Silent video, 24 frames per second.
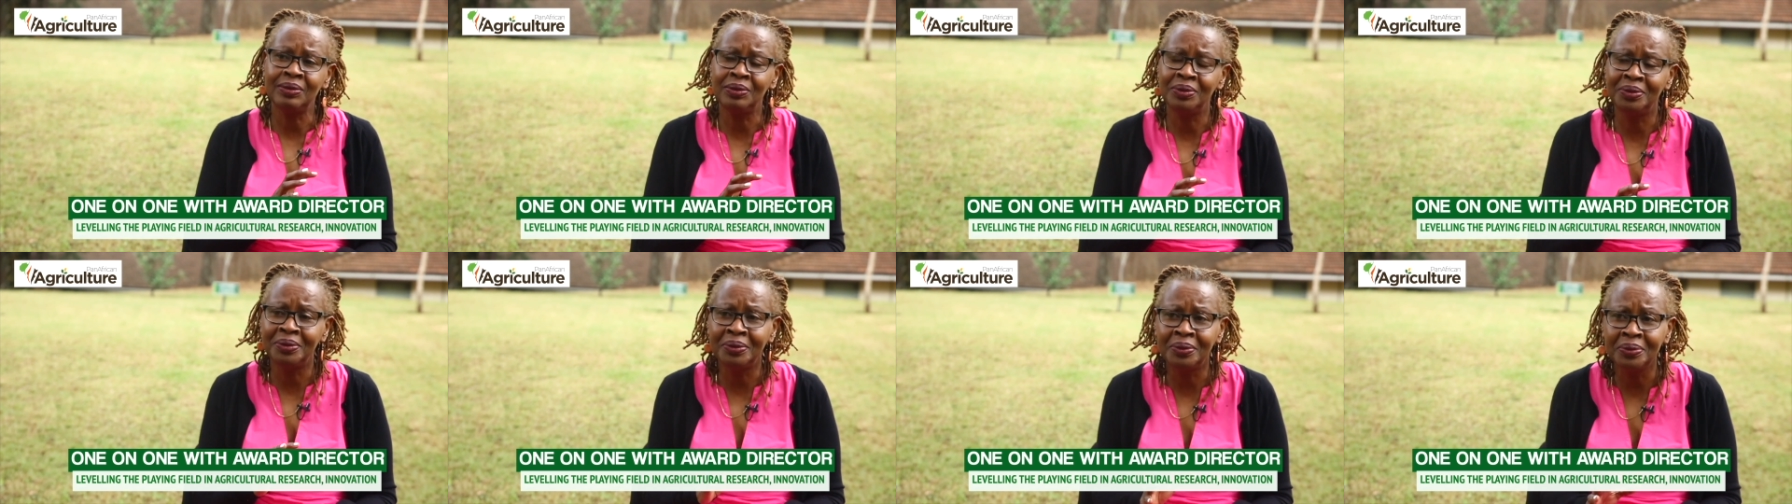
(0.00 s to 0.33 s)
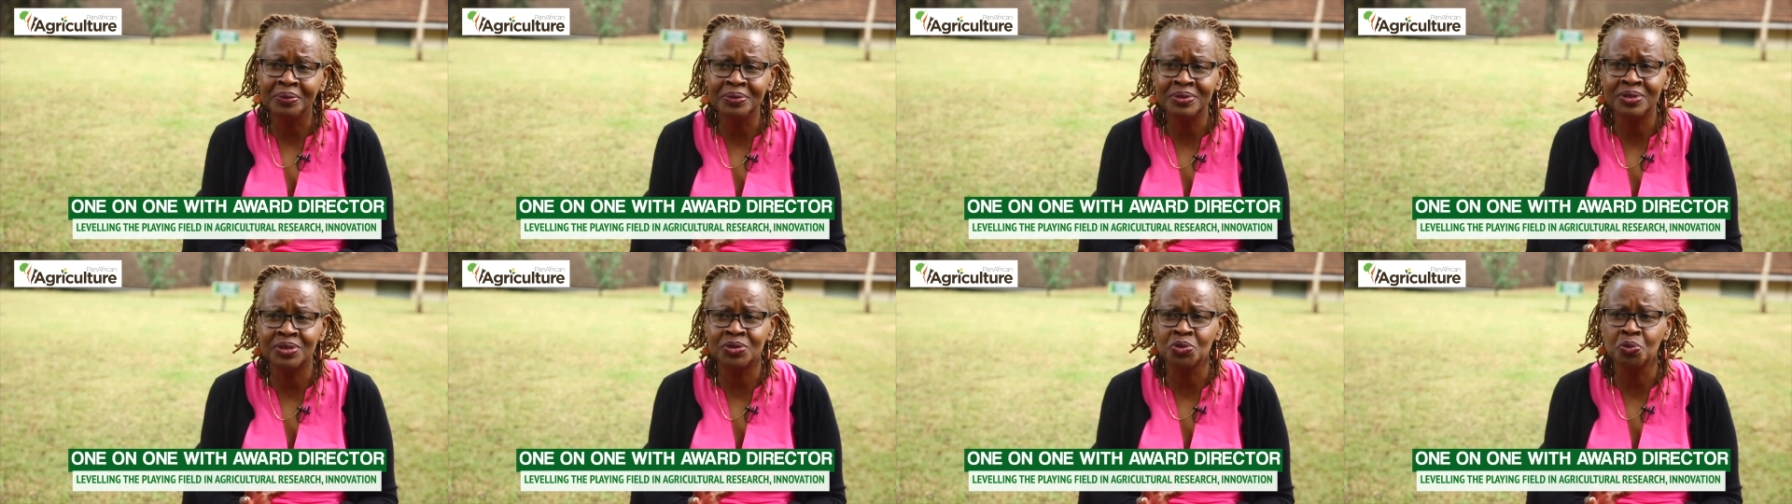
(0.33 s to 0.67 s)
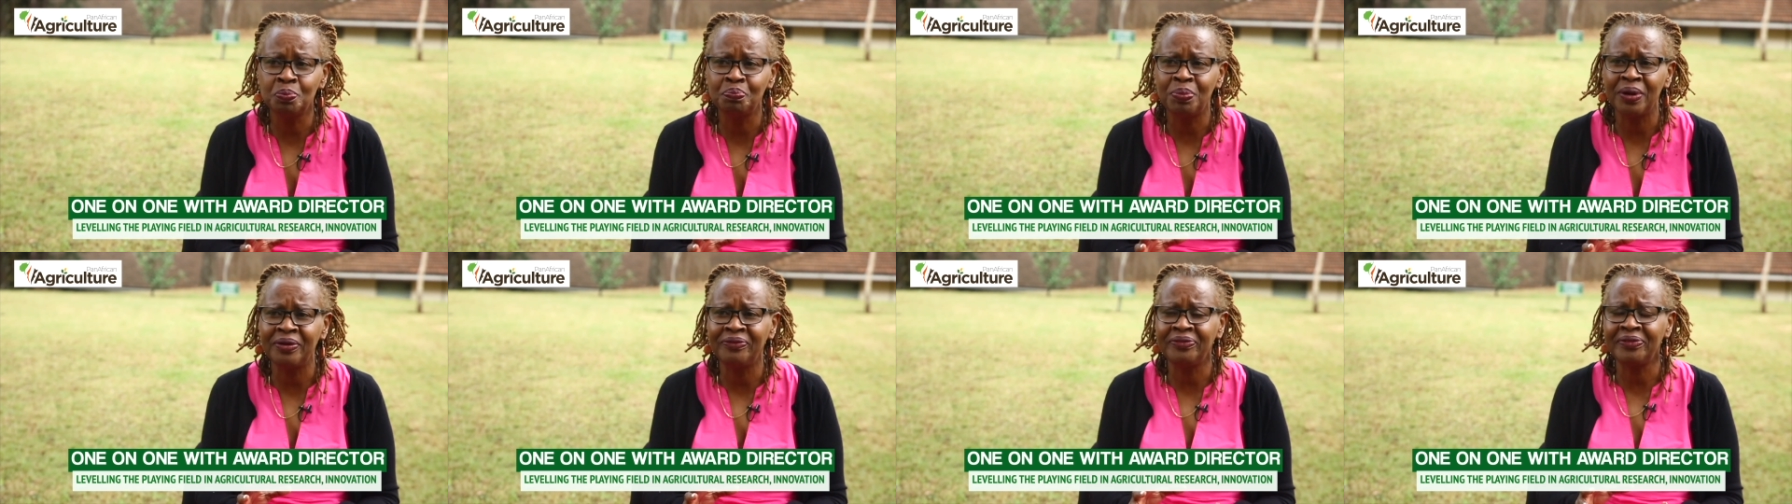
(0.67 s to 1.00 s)
good
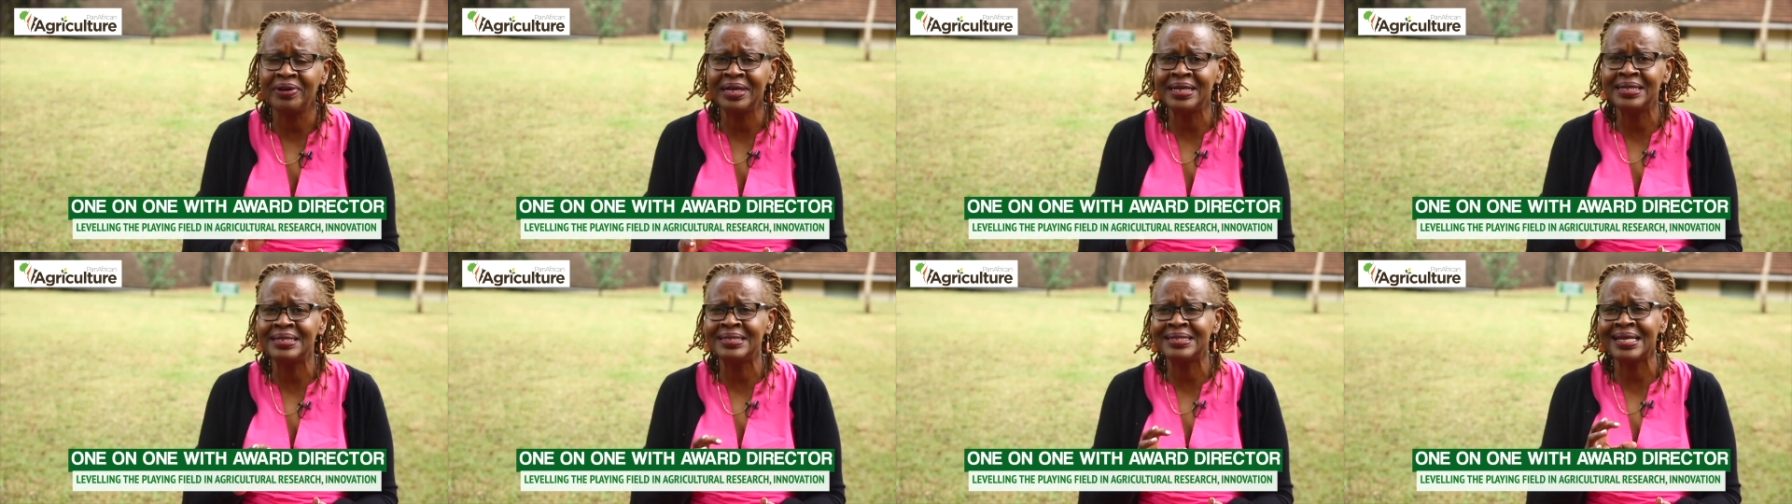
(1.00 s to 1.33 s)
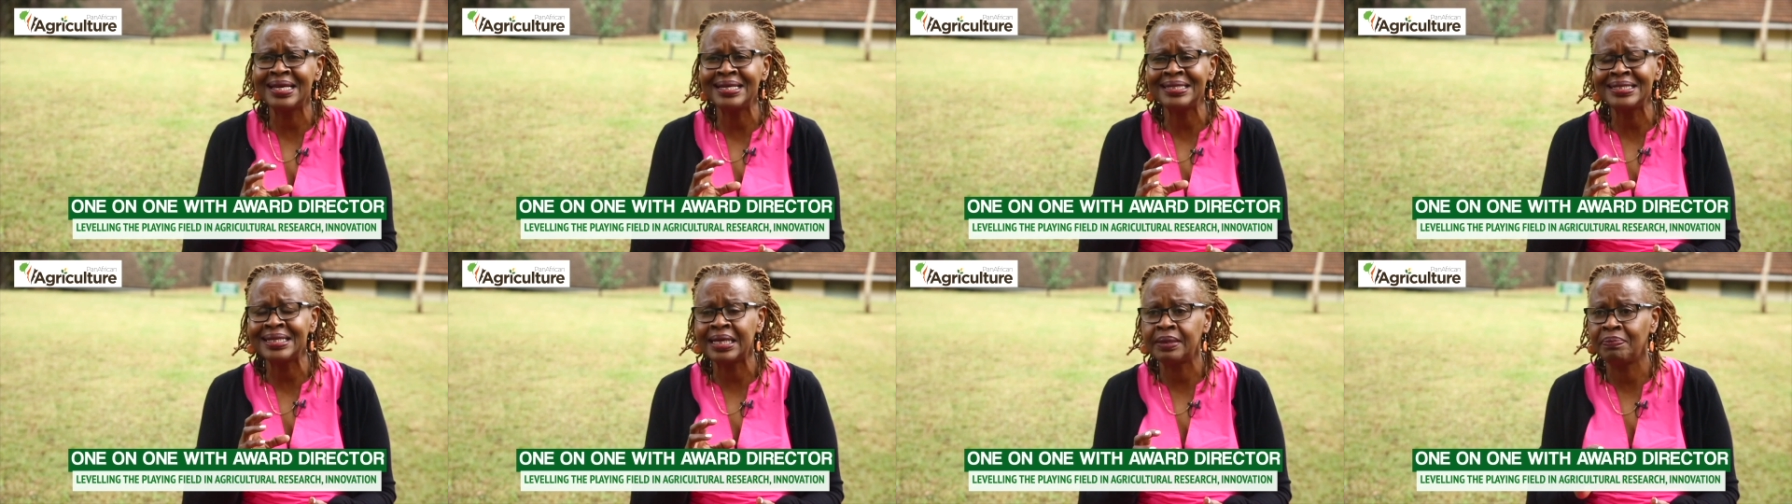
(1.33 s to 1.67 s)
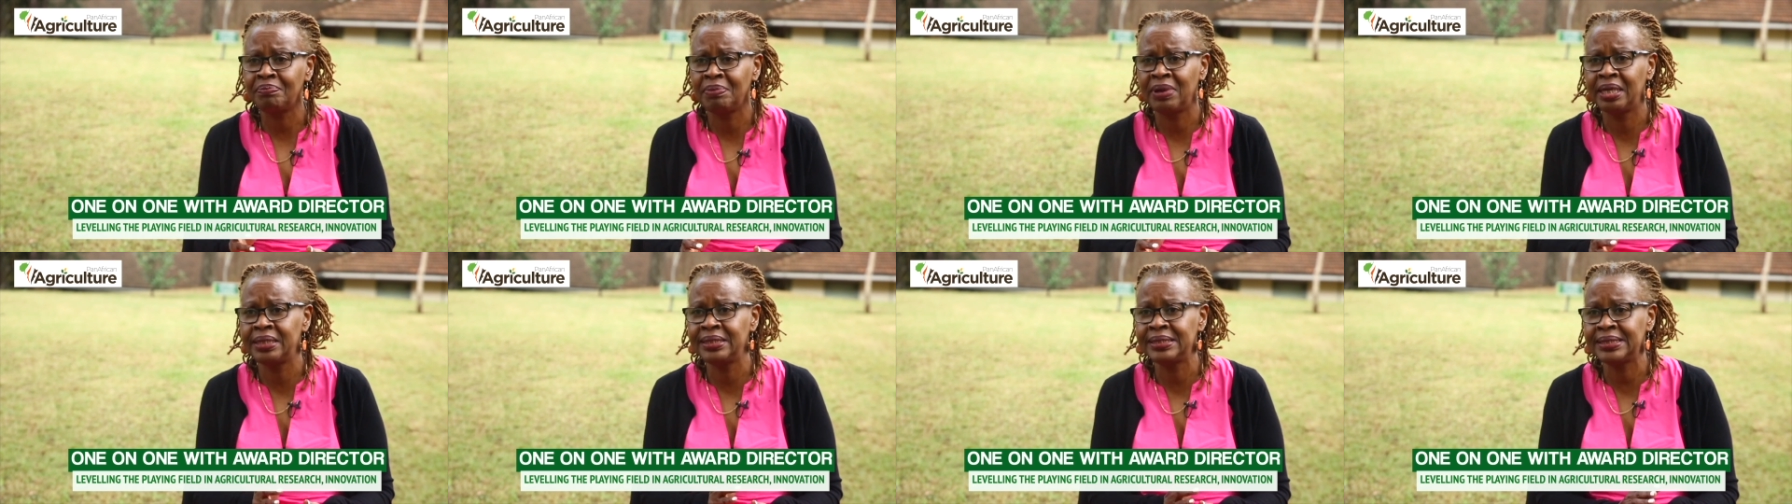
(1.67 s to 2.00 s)
supervisors and
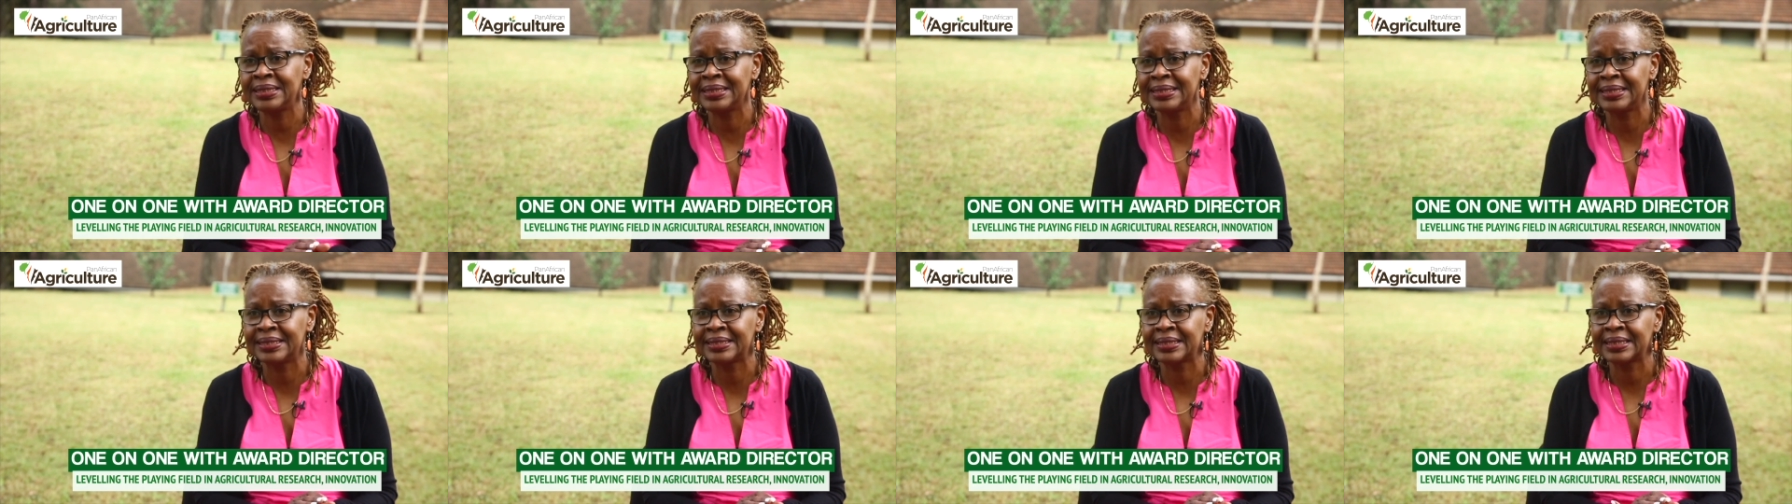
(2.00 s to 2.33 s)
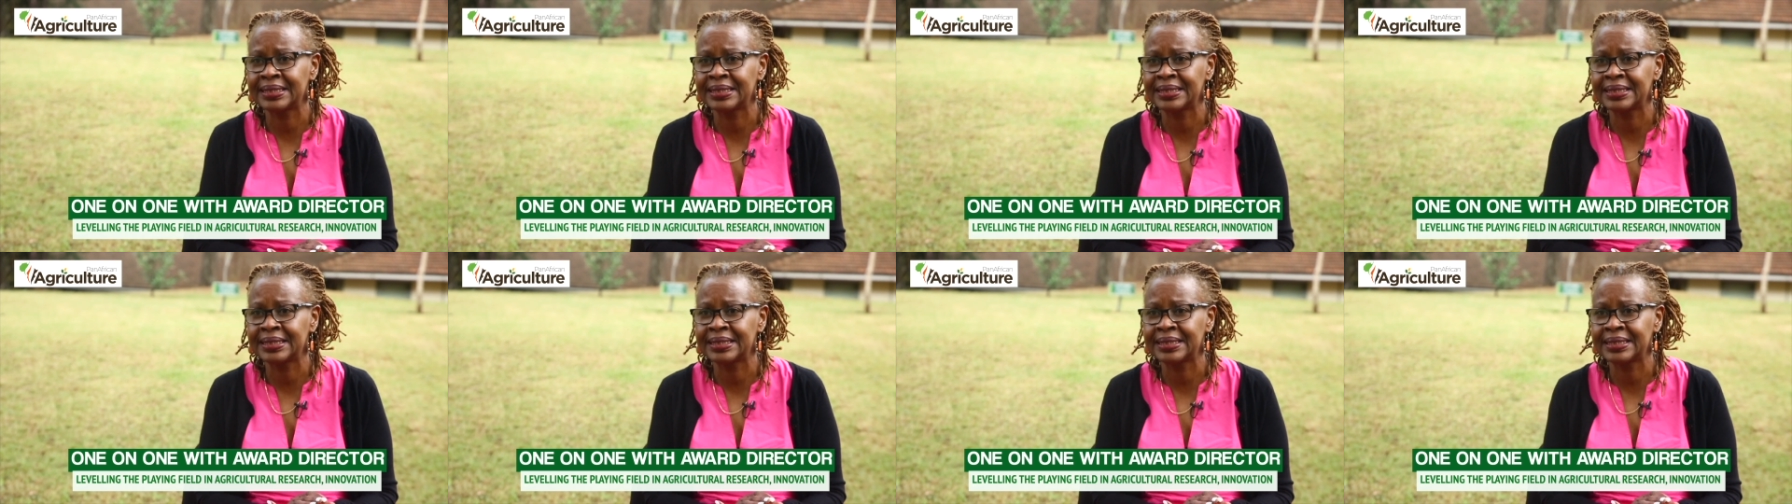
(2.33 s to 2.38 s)
mentors.